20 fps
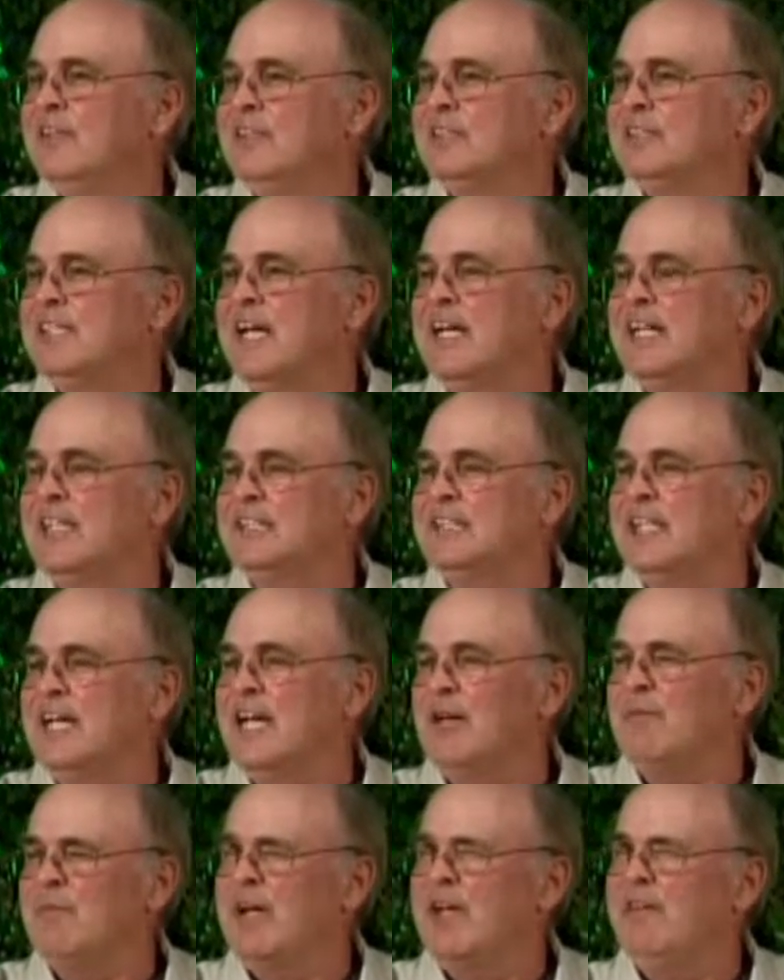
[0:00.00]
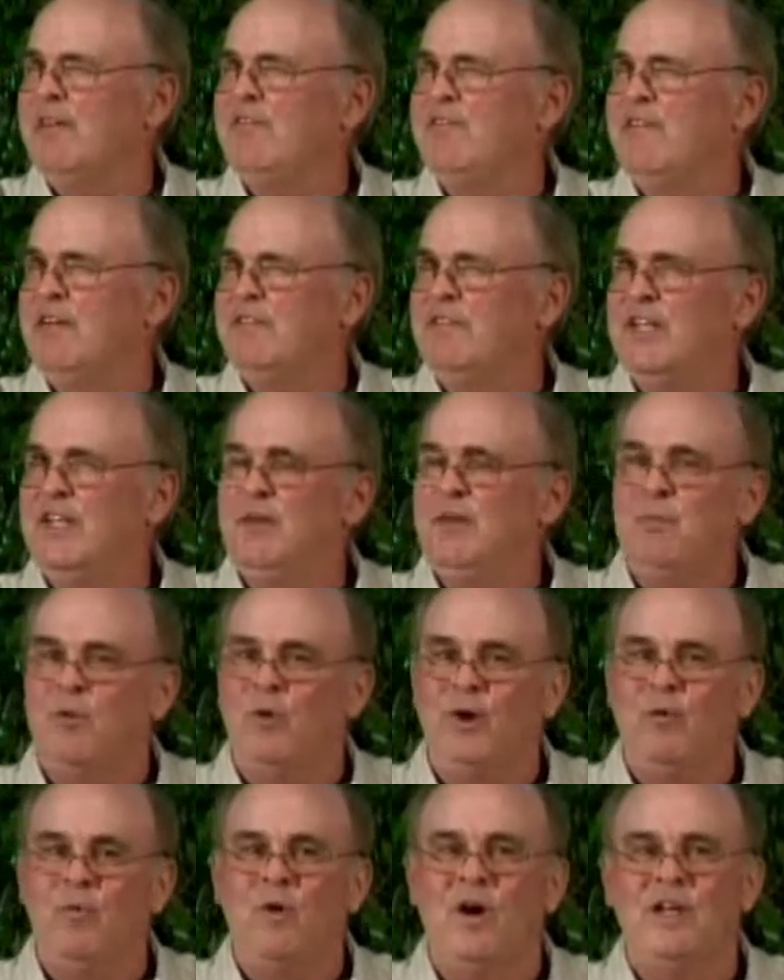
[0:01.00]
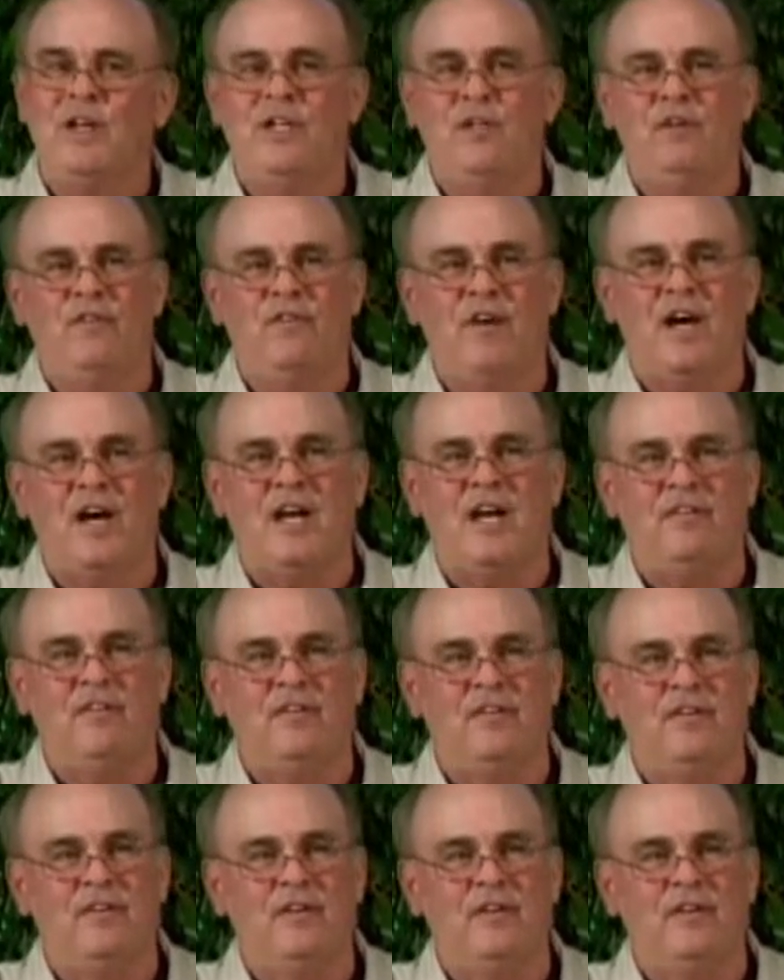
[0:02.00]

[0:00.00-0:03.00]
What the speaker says: The second check made 50.125.